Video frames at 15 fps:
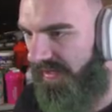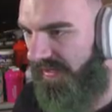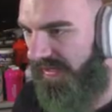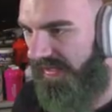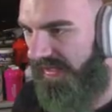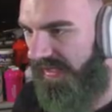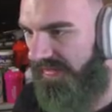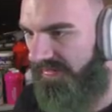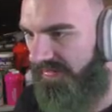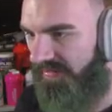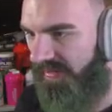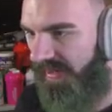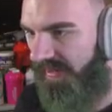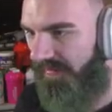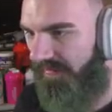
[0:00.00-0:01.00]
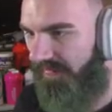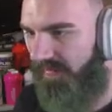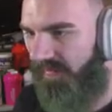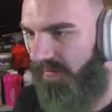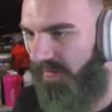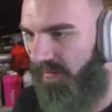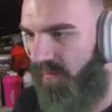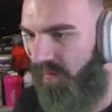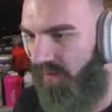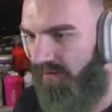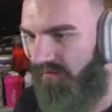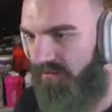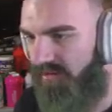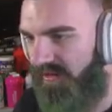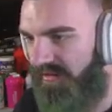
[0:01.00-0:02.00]
like it's like
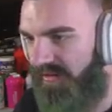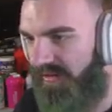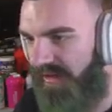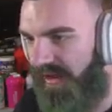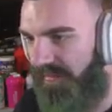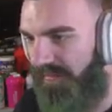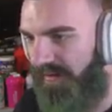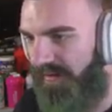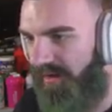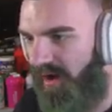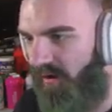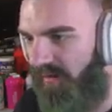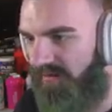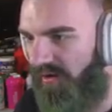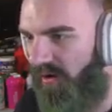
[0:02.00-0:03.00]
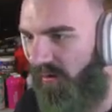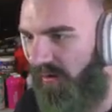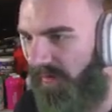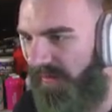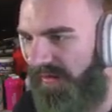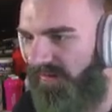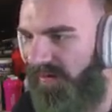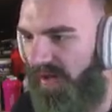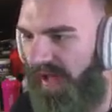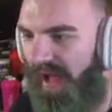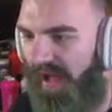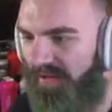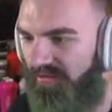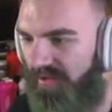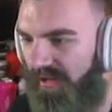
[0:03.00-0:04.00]
worse than the Daemon. Oh, it's, oh, I mean, well, actually